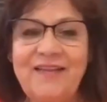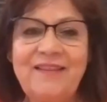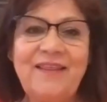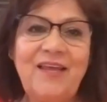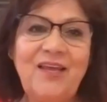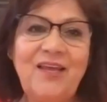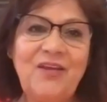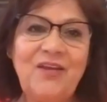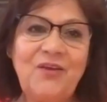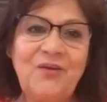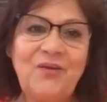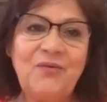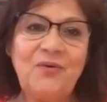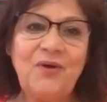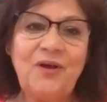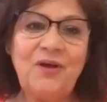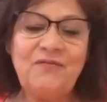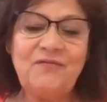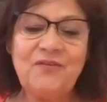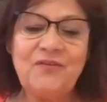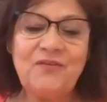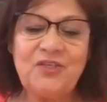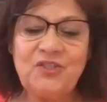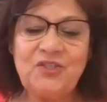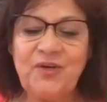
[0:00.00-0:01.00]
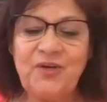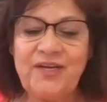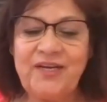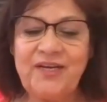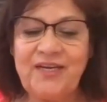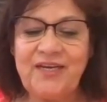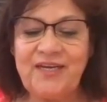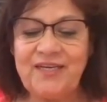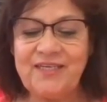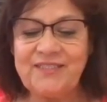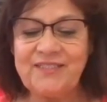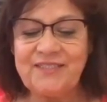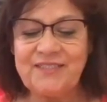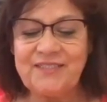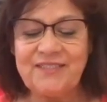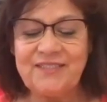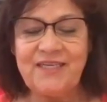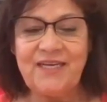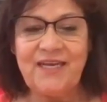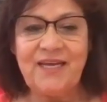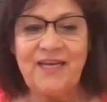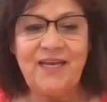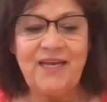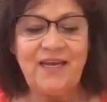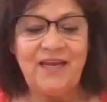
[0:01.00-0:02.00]
and thank you all for joining us
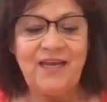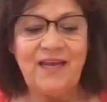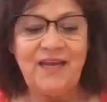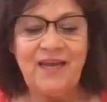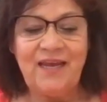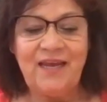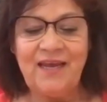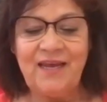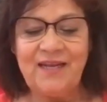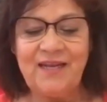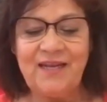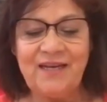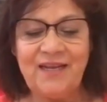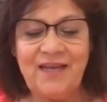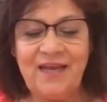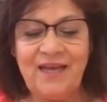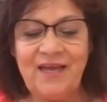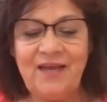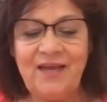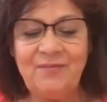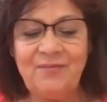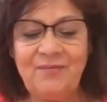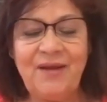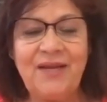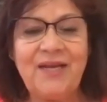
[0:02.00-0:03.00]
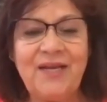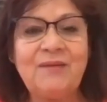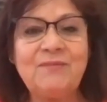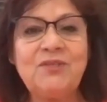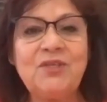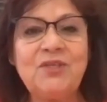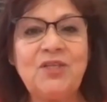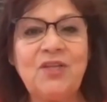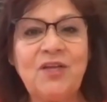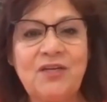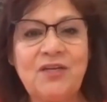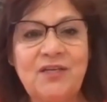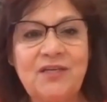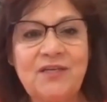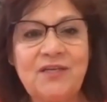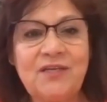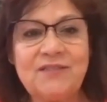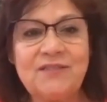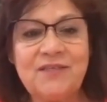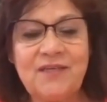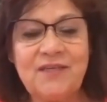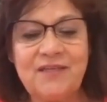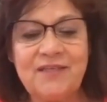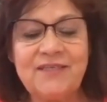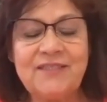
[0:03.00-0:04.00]
today. And my name is Yolanda
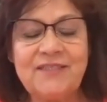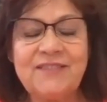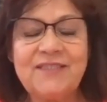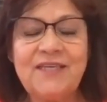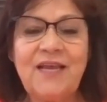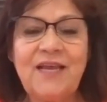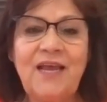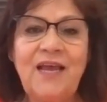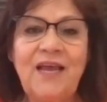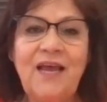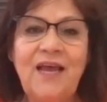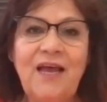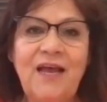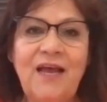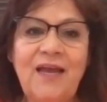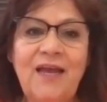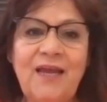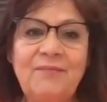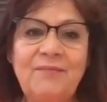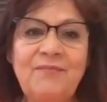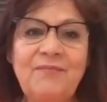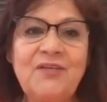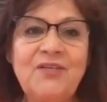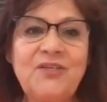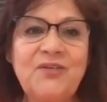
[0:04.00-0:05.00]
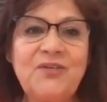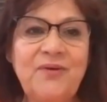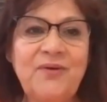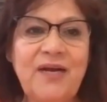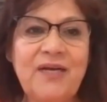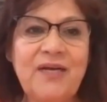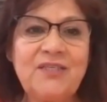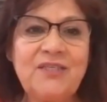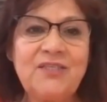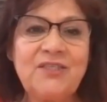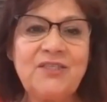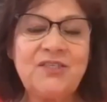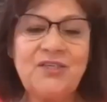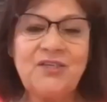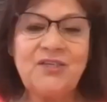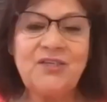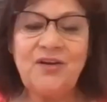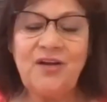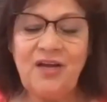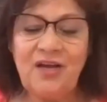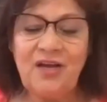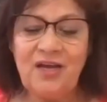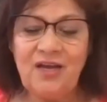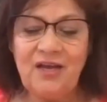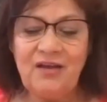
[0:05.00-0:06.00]
Gonzalez. I am the
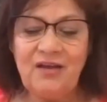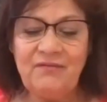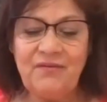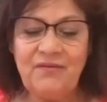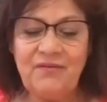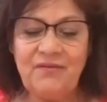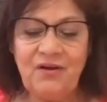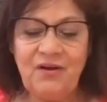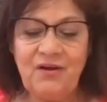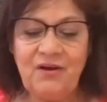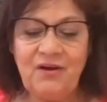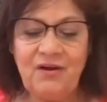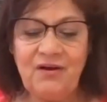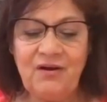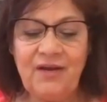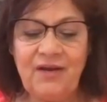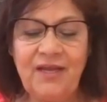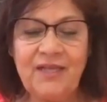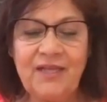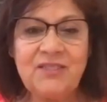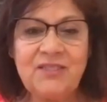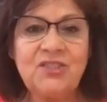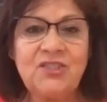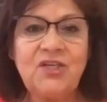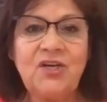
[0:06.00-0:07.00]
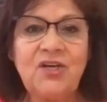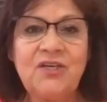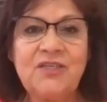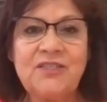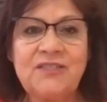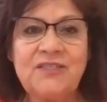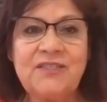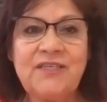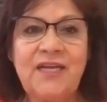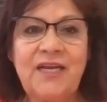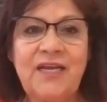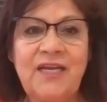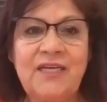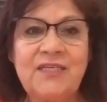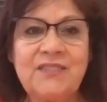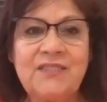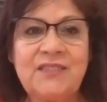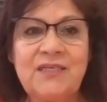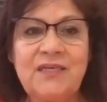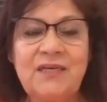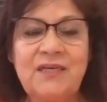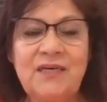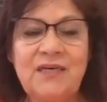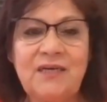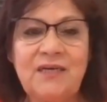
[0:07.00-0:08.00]
director of our Head Start State
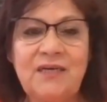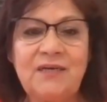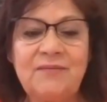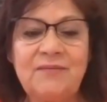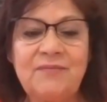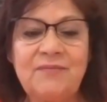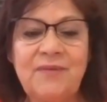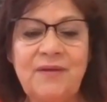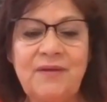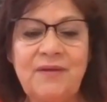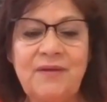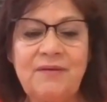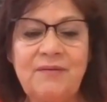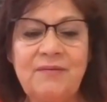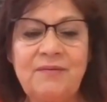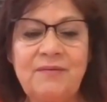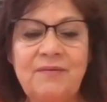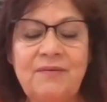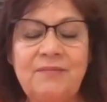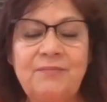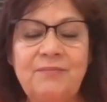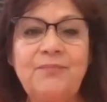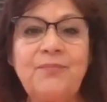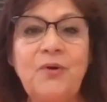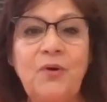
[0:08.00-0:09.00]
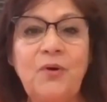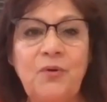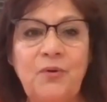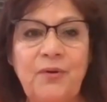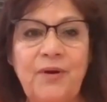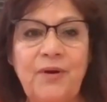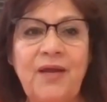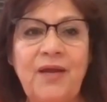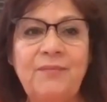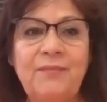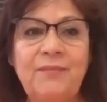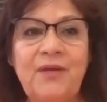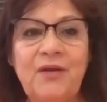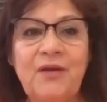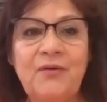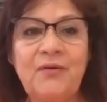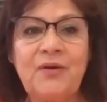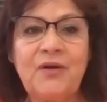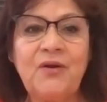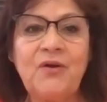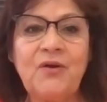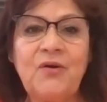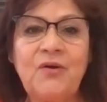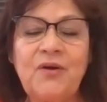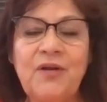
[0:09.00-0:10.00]
program here
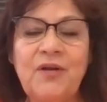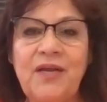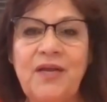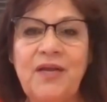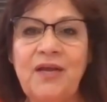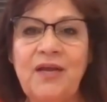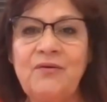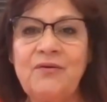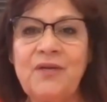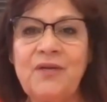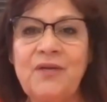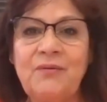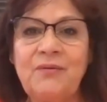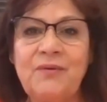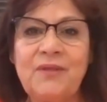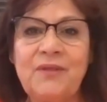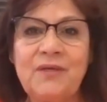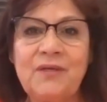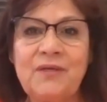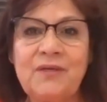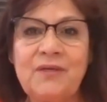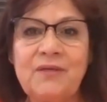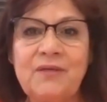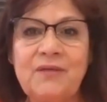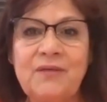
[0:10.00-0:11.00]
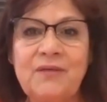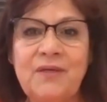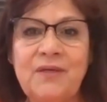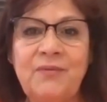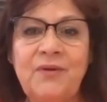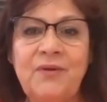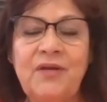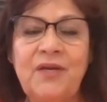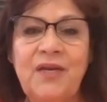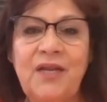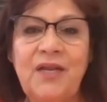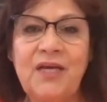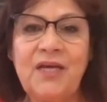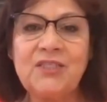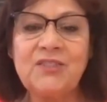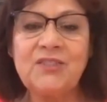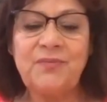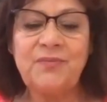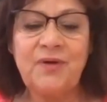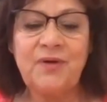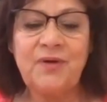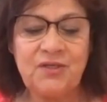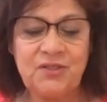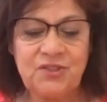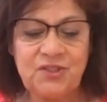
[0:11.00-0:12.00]
in Kern County with Community Action
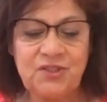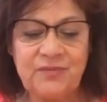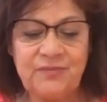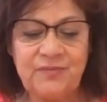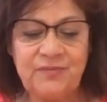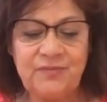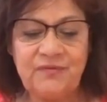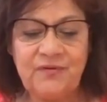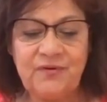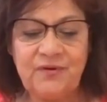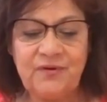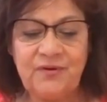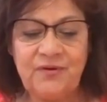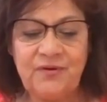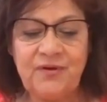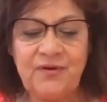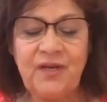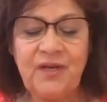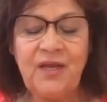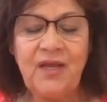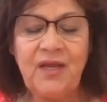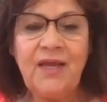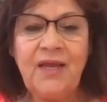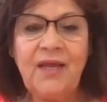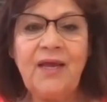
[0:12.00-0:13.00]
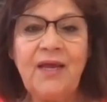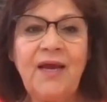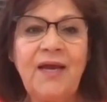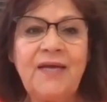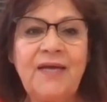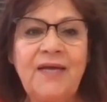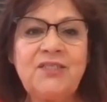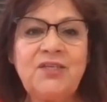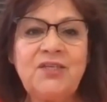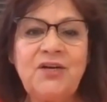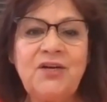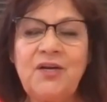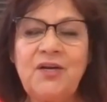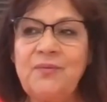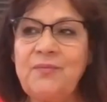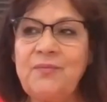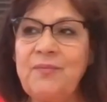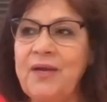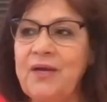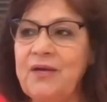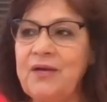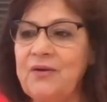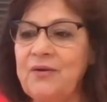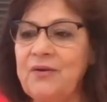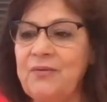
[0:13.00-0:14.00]
Partnership of Kern. I started
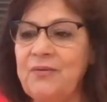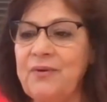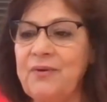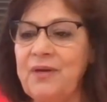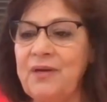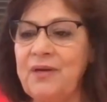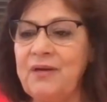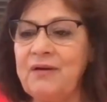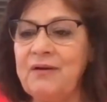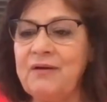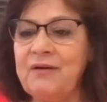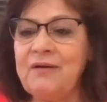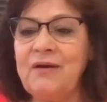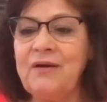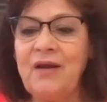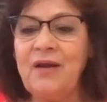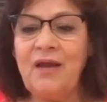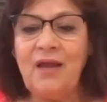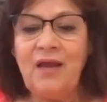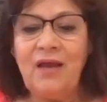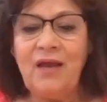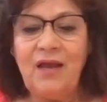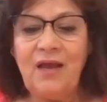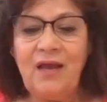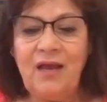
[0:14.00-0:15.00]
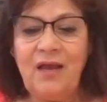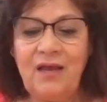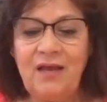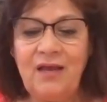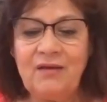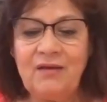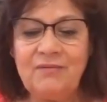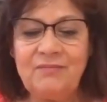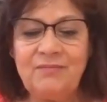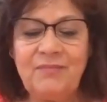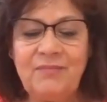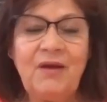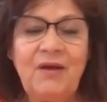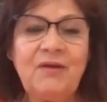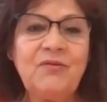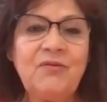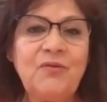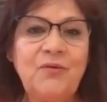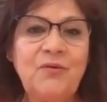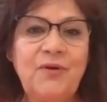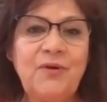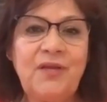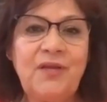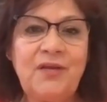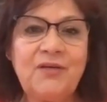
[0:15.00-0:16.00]
my career about
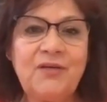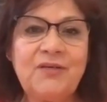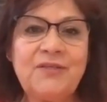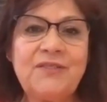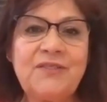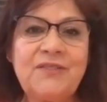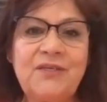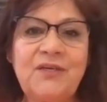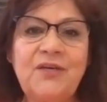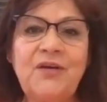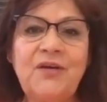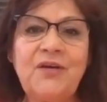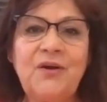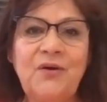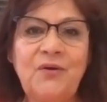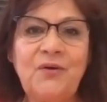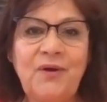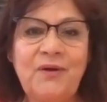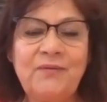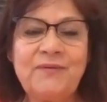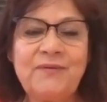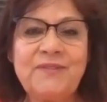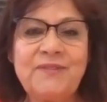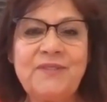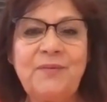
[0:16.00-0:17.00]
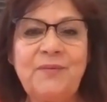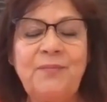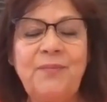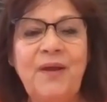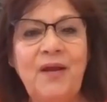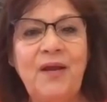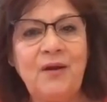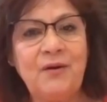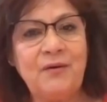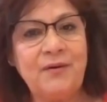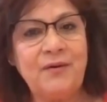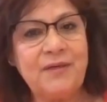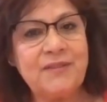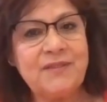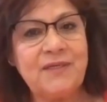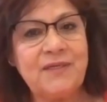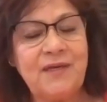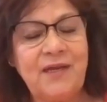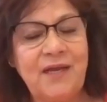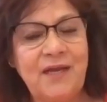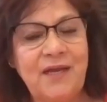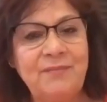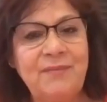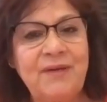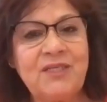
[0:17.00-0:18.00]
30 years ago. I was a parent
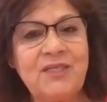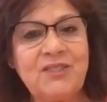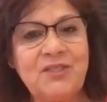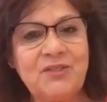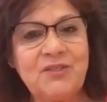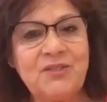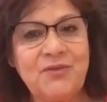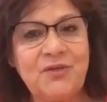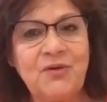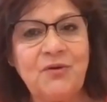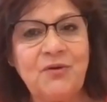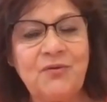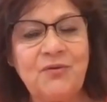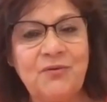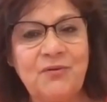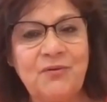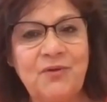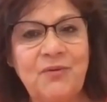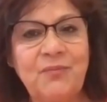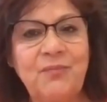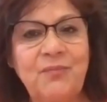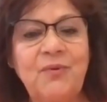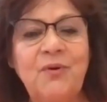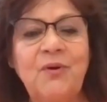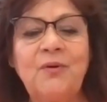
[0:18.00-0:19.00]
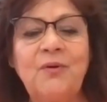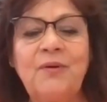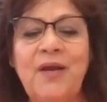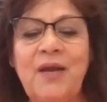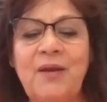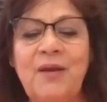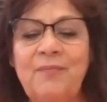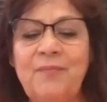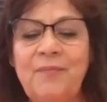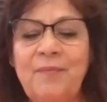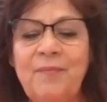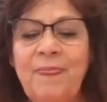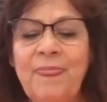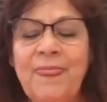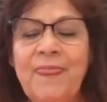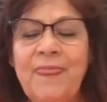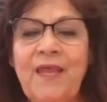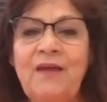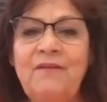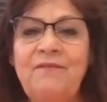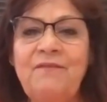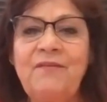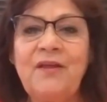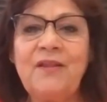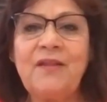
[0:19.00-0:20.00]
and had my children go through the program.
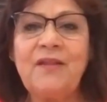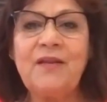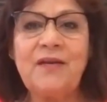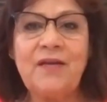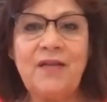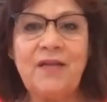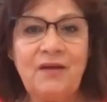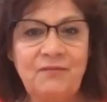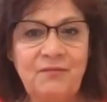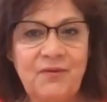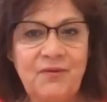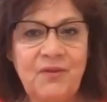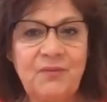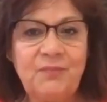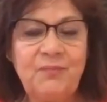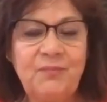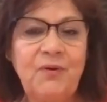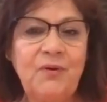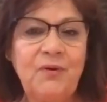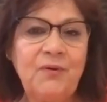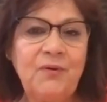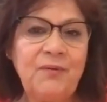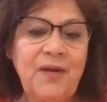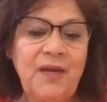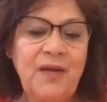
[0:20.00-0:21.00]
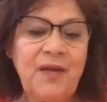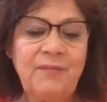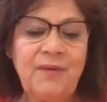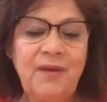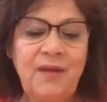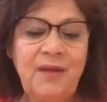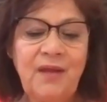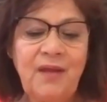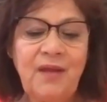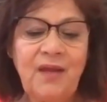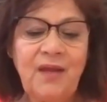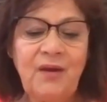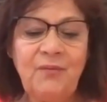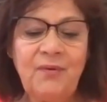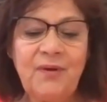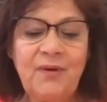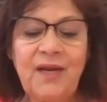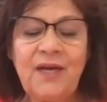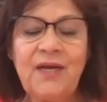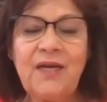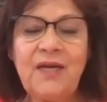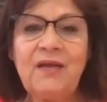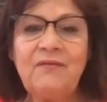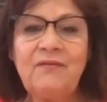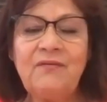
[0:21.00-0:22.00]
I fell in love with the program. And what
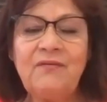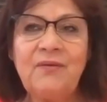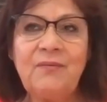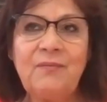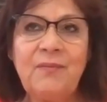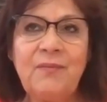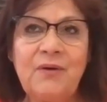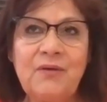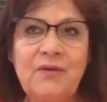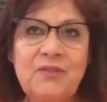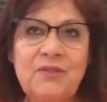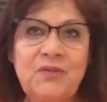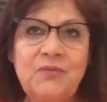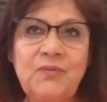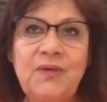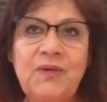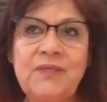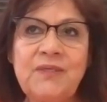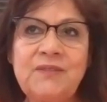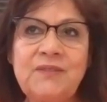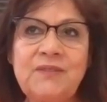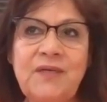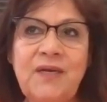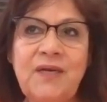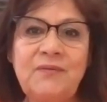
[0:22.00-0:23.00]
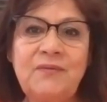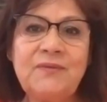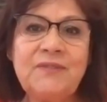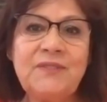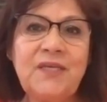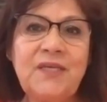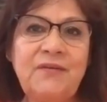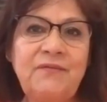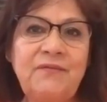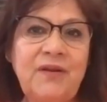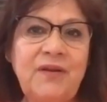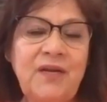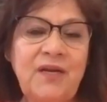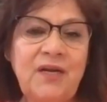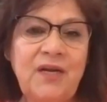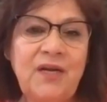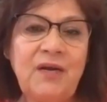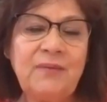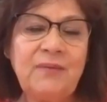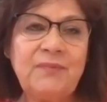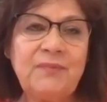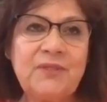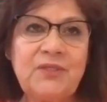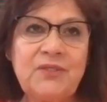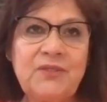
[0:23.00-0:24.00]
I loved the most was that I was given an
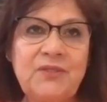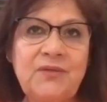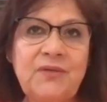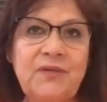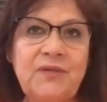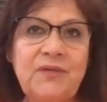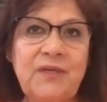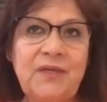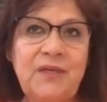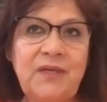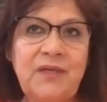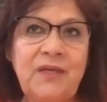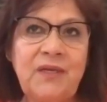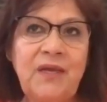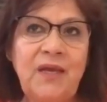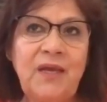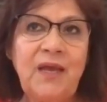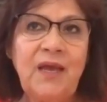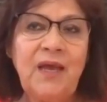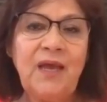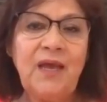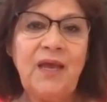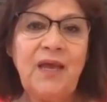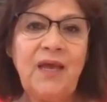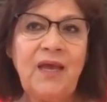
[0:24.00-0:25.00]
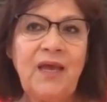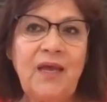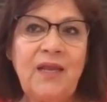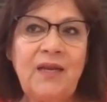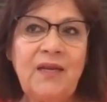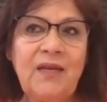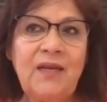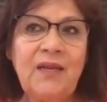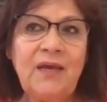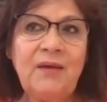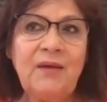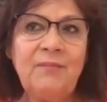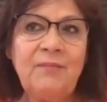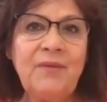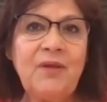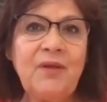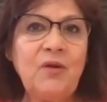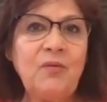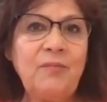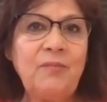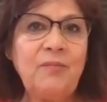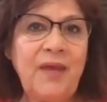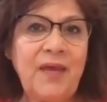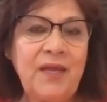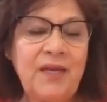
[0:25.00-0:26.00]
opportunity and a
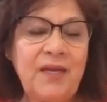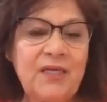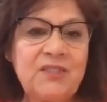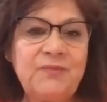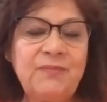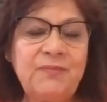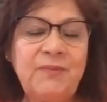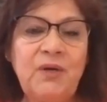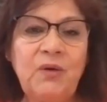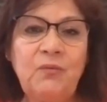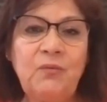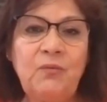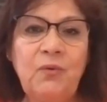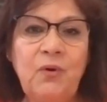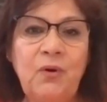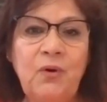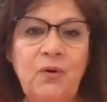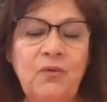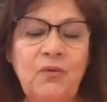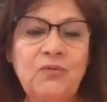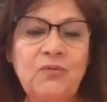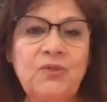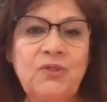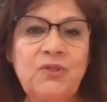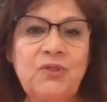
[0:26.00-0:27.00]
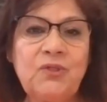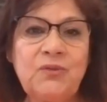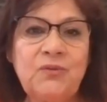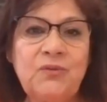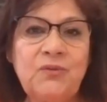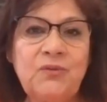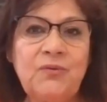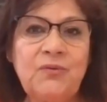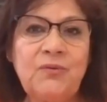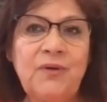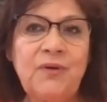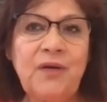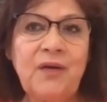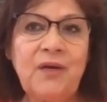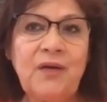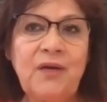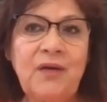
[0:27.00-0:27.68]
middle management role to